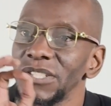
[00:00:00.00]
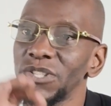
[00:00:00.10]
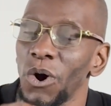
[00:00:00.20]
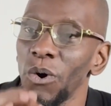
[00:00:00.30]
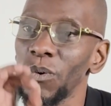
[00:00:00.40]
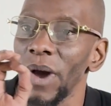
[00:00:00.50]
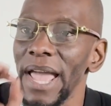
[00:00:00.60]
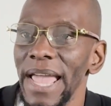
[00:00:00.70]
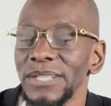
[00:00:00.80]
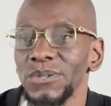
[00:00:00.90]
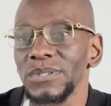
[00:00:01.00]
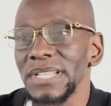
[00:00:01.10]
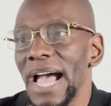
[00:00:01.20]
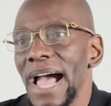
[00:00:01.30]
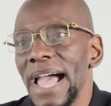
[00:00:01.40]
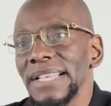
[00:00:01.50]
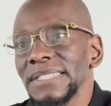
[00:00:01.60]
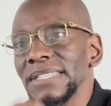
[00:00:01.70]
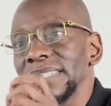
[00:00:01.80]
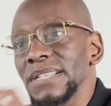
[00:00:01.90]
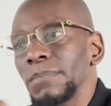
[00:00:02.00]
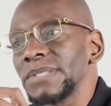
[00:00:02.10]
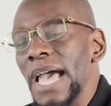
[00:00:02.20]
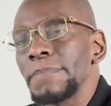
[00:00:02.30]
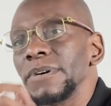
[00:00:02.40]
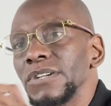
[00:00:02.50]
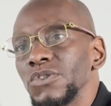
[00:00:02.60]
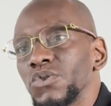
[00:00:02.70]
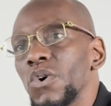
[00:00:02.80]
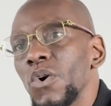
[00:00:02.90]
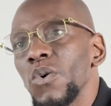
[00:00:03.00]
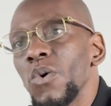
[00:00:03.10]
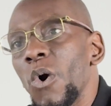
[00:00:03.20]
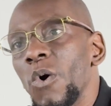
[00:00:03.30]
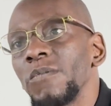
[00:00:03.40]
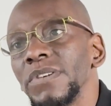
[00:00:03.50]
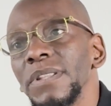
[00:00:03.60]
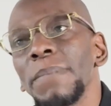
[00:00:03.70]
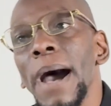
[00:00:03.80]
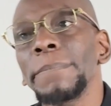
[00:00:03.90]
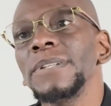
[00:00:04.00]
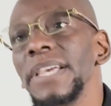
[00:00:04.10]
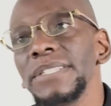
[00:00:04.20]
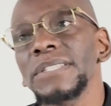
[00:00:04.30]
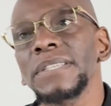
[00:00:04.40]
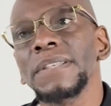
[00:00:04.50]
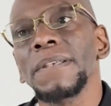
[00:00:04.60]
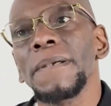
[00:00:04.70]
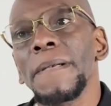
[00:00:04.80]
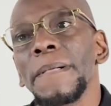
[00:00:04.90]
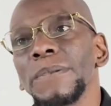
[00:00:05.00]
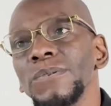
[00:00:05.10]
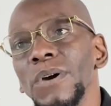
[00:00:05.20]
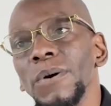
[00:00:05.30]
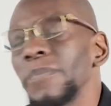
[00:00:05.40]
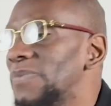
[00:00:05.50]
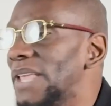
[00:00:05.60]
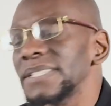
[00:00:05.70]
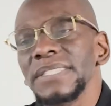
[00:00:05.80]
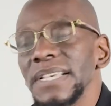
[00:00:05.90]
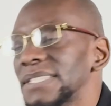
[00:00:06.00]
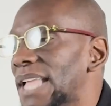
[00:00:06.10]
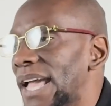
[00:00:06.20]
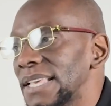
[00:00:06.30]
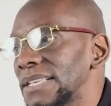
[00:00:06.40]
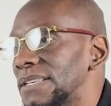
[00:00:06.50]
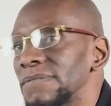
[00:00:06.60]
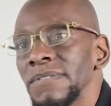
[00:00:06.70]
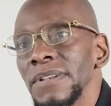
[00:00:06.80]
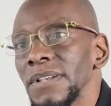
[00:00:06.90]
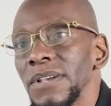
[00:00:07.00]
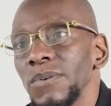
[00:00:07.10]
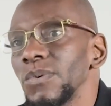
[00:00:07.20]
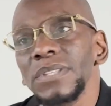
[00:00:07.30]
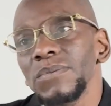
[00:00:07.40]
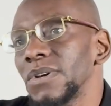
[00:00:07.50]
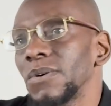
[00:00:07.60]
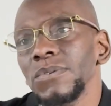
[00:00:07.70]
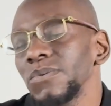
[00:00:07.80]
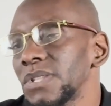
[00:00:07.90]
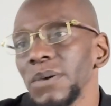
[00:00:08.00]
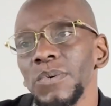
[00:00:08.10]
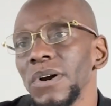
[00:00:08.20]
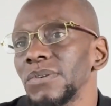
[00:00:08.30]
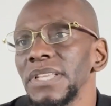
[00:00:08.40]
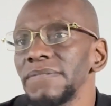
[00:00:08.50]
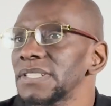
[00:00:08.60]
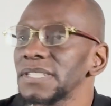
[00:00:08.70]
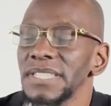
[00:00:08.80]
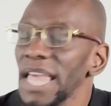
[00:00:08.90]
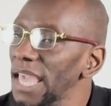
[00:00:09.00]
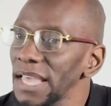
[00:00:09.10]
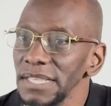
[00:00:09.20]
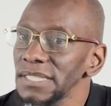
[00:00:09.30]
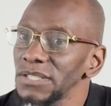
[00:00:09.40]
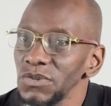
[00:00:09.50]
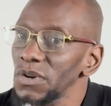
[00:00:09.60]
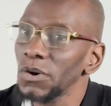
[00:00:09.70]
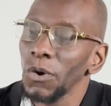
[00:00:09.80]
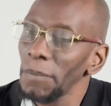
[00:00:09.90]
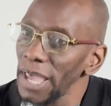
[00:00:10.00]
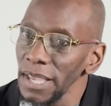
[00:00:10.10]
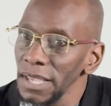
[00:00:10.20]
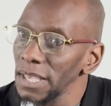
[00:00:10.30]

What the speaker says: don't exercise some type of control over the population. That's just naive. You think we're gonna leave it to chance that you gonna obey?